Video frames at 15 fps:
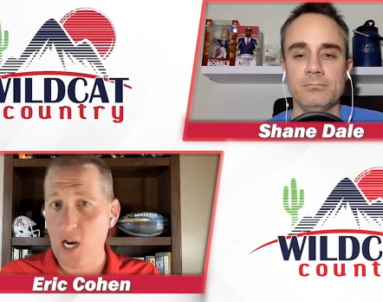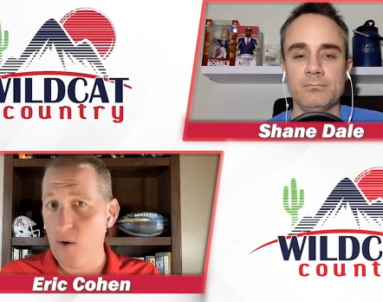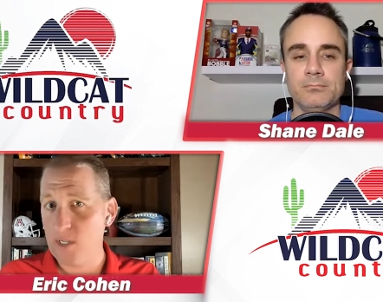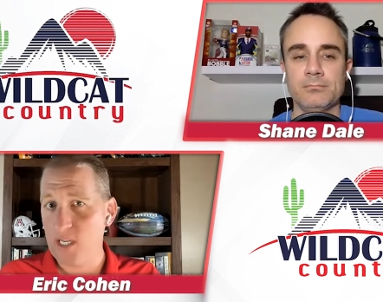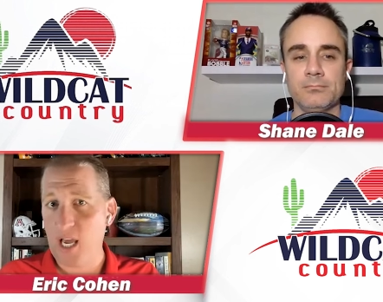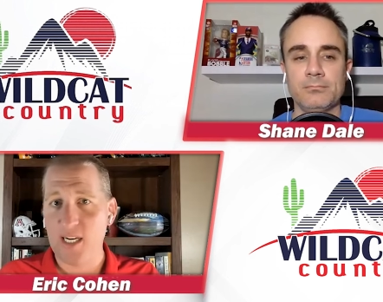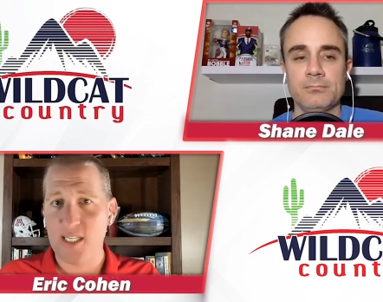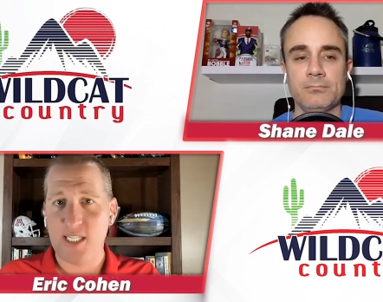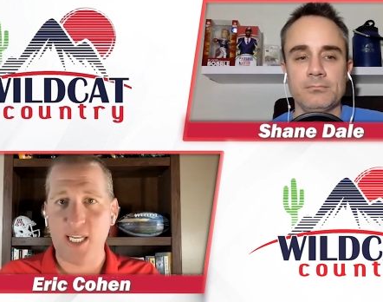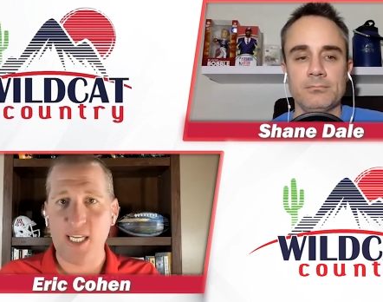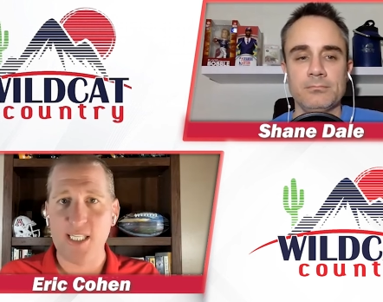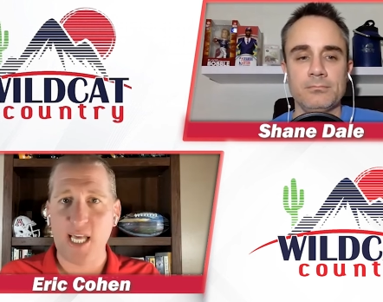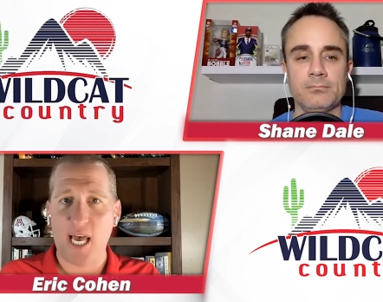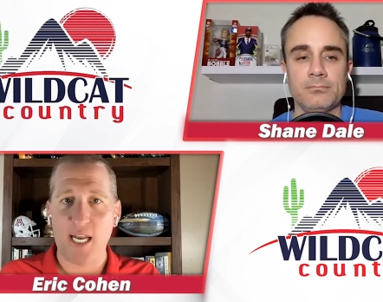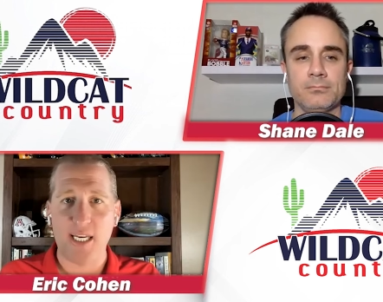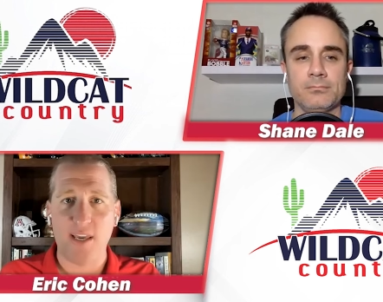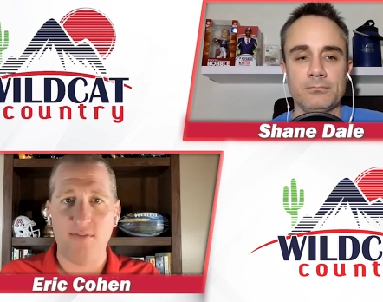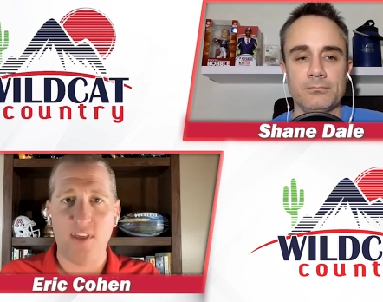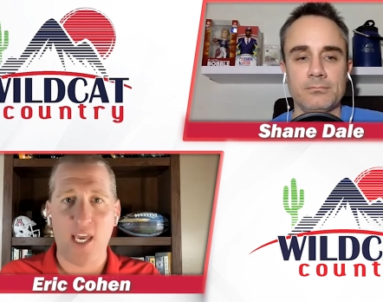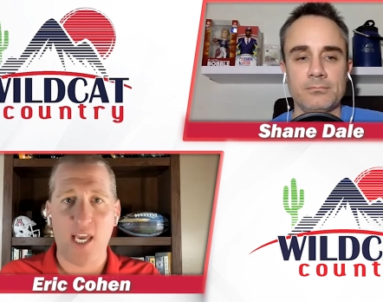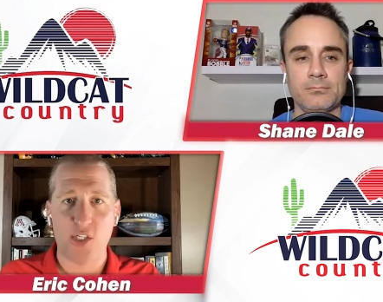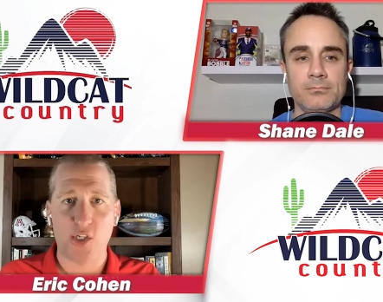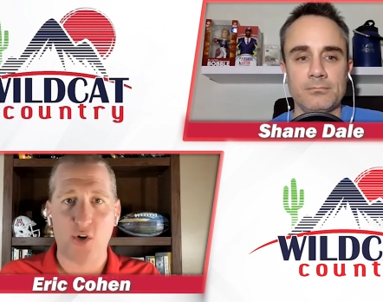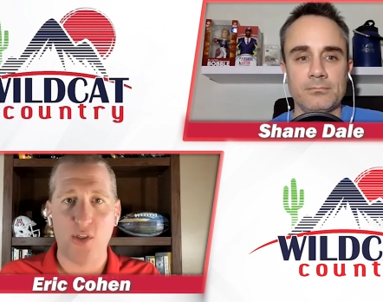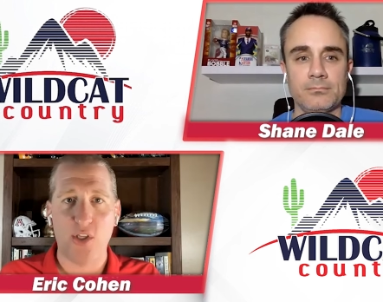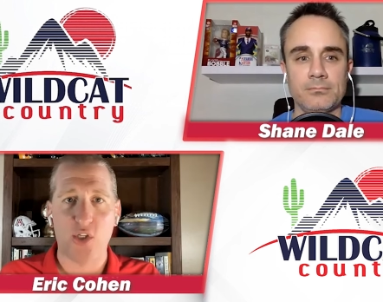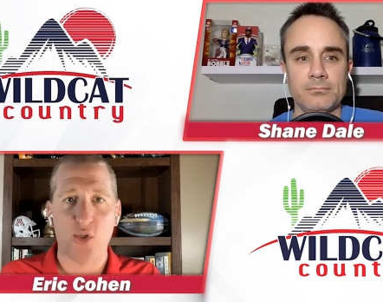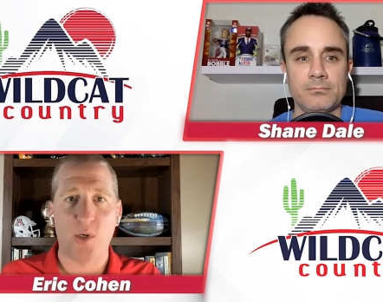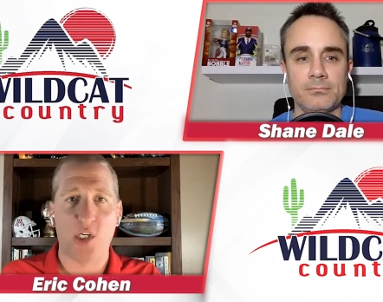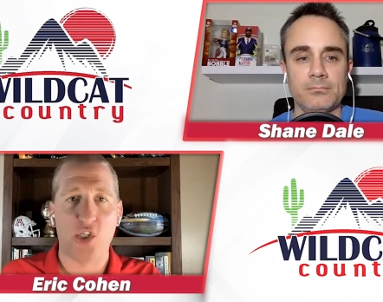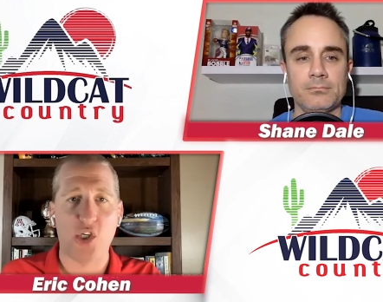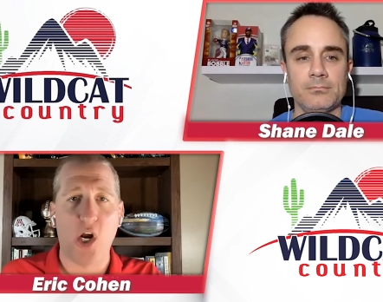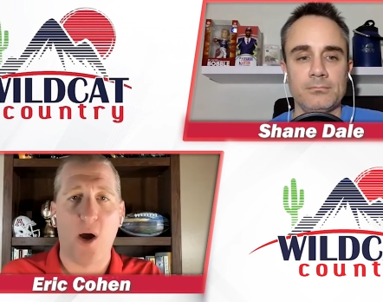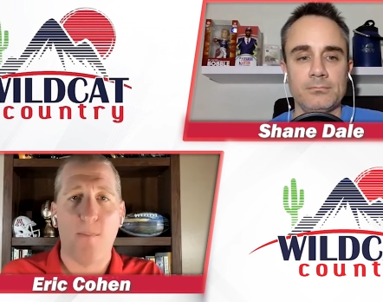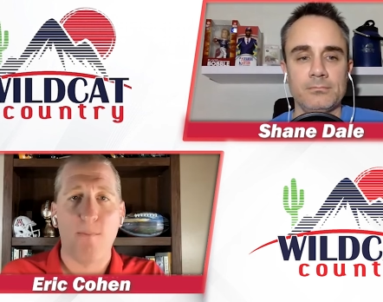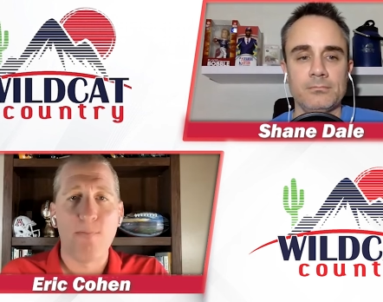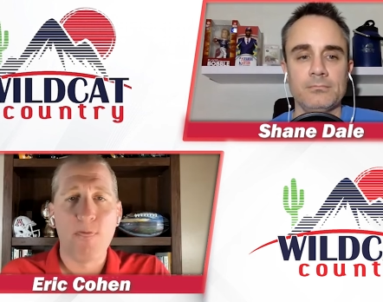Speaker 1: I would kind of tease that and give the answer on this week's show.